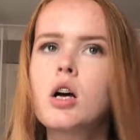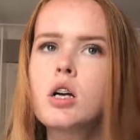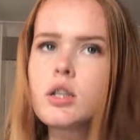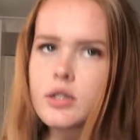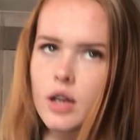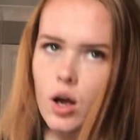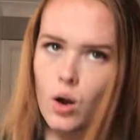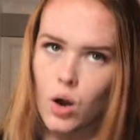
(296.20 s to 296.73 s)

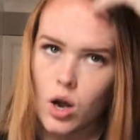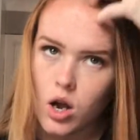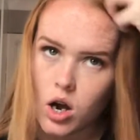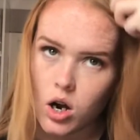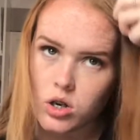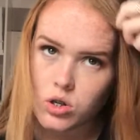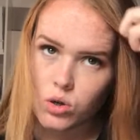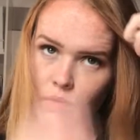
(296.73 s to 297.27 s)
So
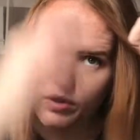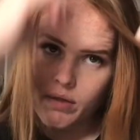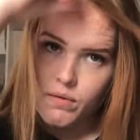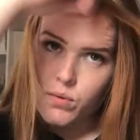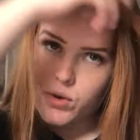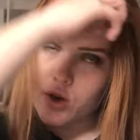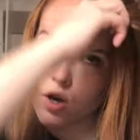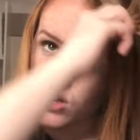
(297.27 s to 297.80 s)
I'll sort of give
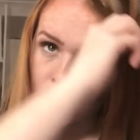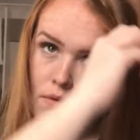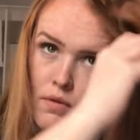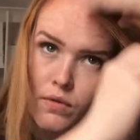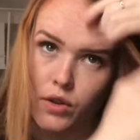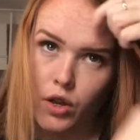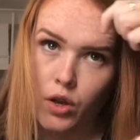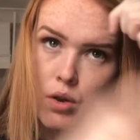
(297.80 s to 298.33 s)
you an
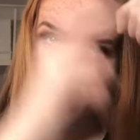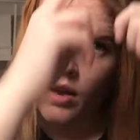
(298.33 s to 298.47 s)
overview.